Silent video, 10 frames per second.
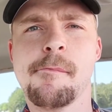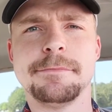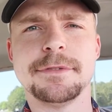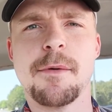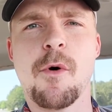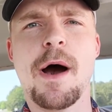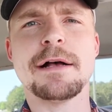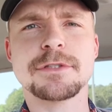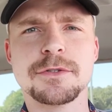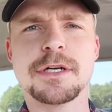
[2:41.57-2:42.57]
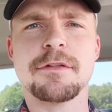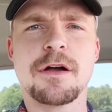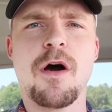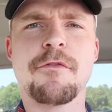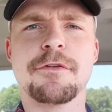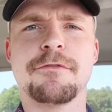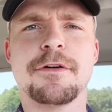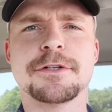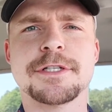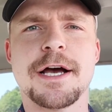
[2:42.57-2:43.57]
And my wife's gonna drive the car for the
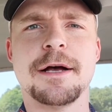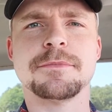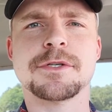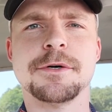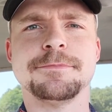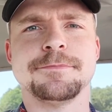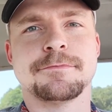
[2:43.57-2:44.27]
first time, so